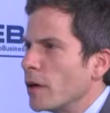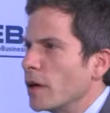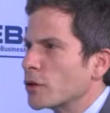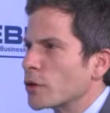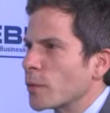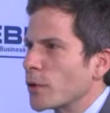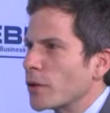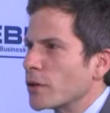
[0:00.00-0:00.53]

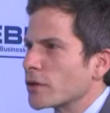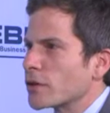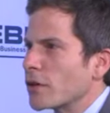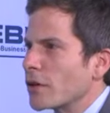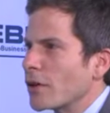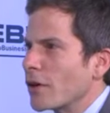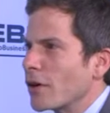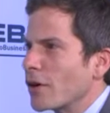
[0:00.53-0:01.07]
Entrepreneurs
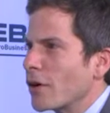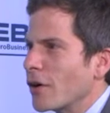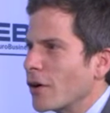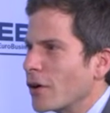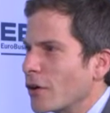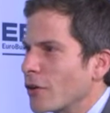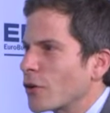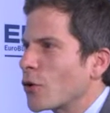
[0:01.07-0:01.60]

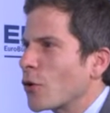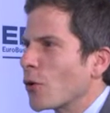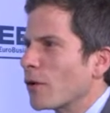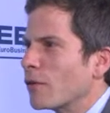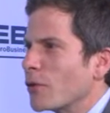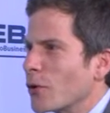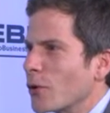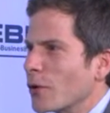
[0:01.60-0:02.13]
are at the core
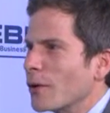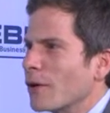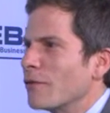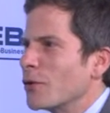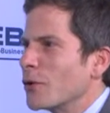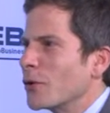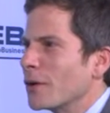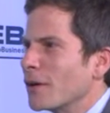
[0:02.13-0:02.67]
of
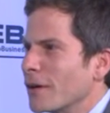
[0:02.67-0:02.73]
your